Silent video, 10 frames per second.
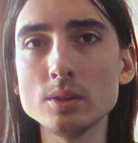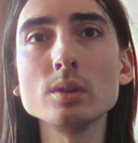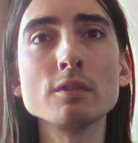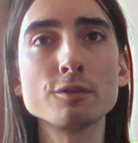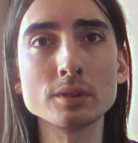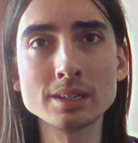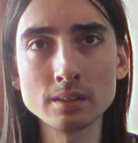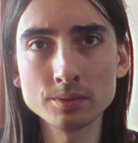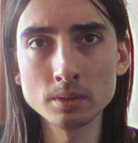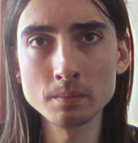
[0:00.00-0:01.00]
You can
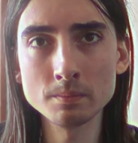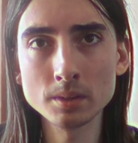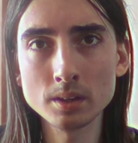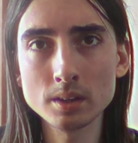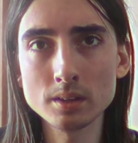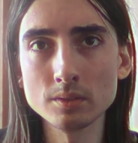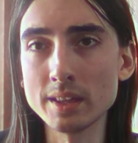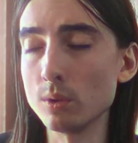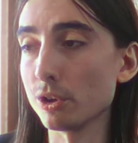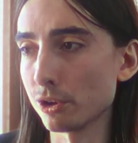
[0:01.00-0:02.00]
forgive them,
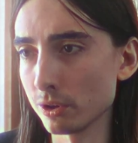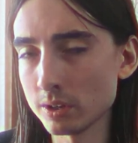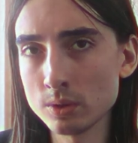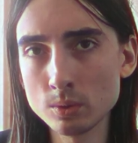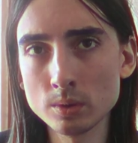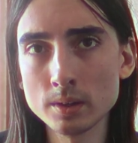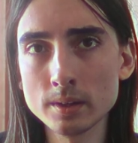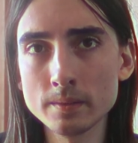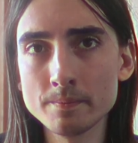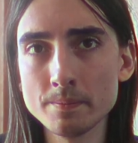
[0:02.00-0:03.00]
they'll hurt you,
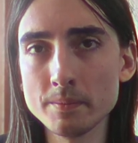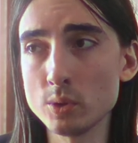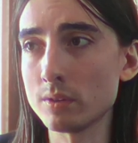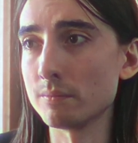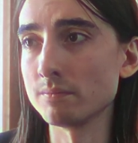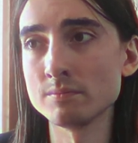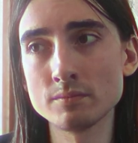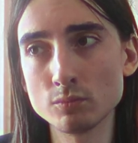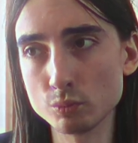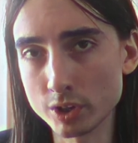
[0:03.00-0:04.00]
you can
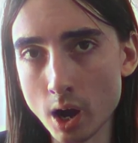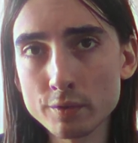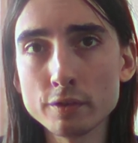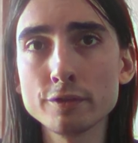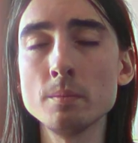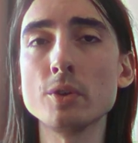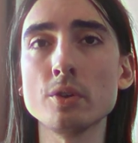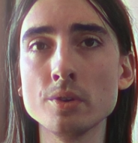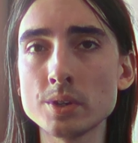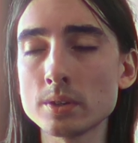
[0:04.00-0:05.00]
recover from the
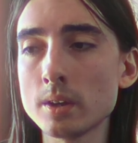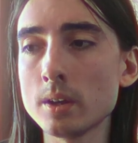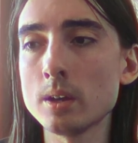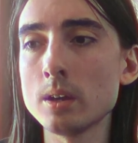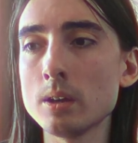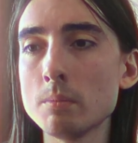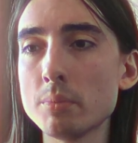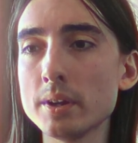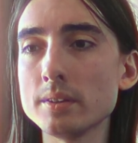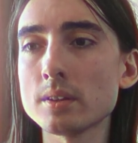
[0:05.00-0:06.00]
hurt,
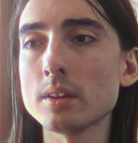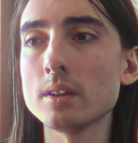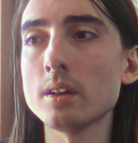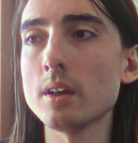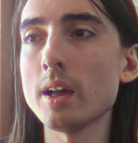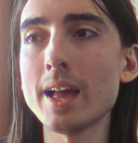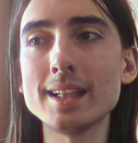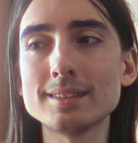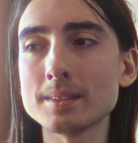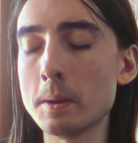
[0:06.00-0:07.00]
but
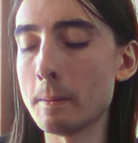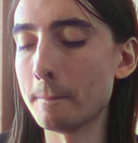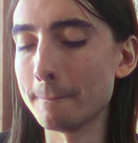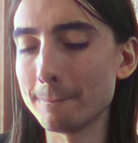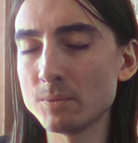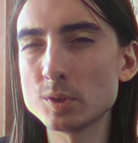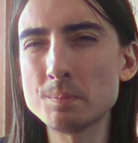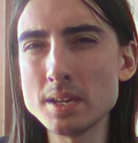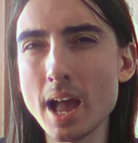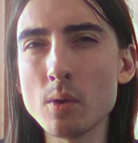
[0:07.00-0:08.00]
it's just
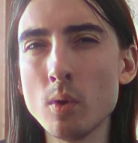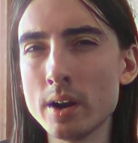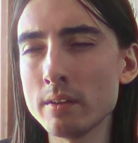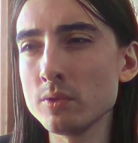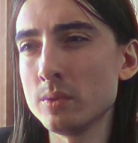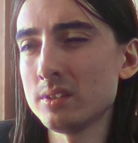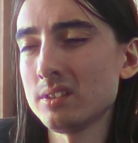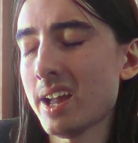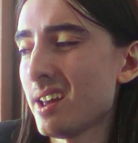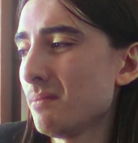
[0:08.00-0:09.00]
be I want everyone
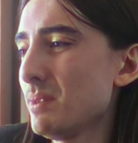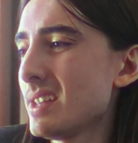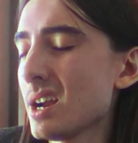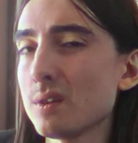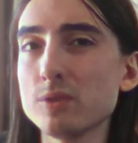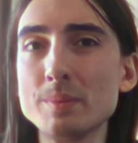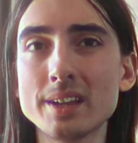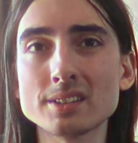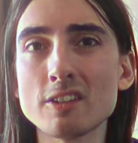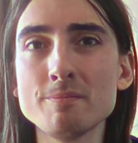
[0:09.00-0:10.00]
to kind of be careful,
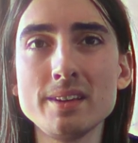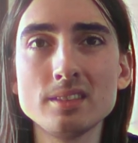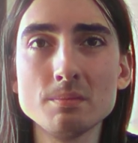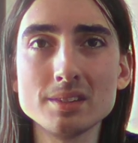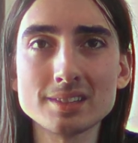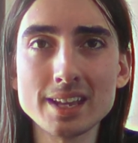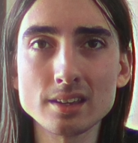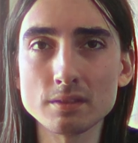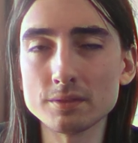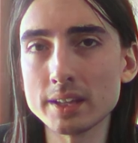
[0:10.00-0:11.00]
because I've made the
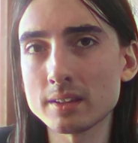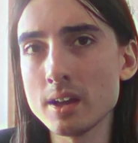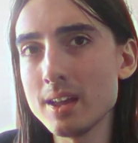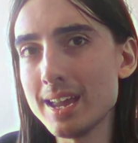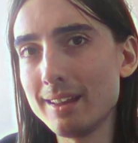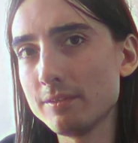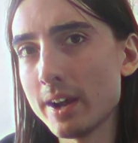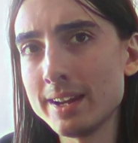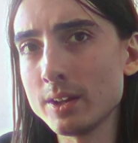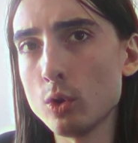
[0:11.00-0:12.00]
mistake of like
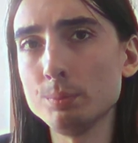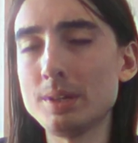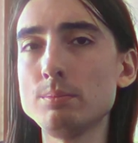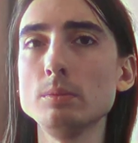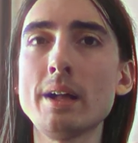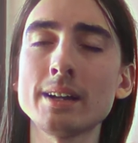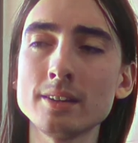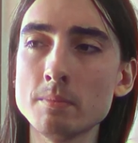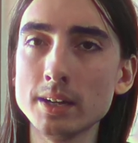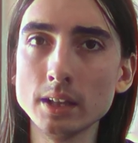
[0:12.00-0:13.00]
inviting old people back
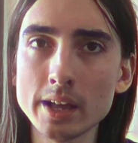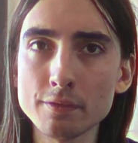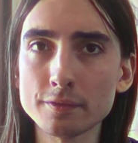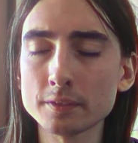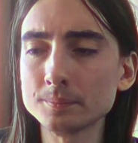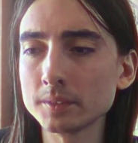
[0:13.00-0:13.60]
into my life,